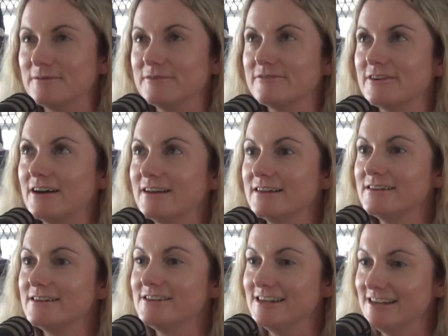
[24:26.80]
to find
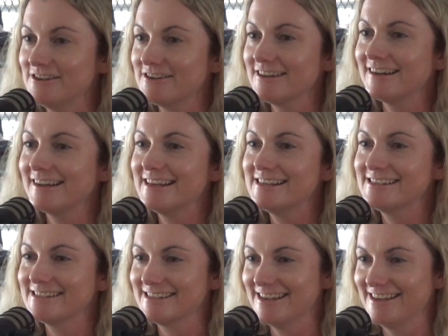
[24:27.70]
it, she could at
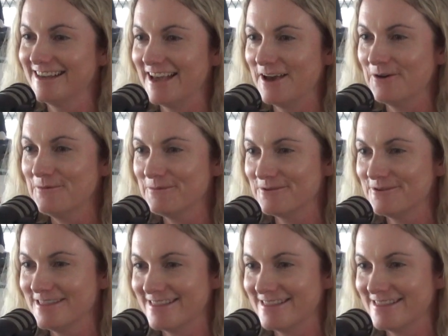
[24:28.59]
least help with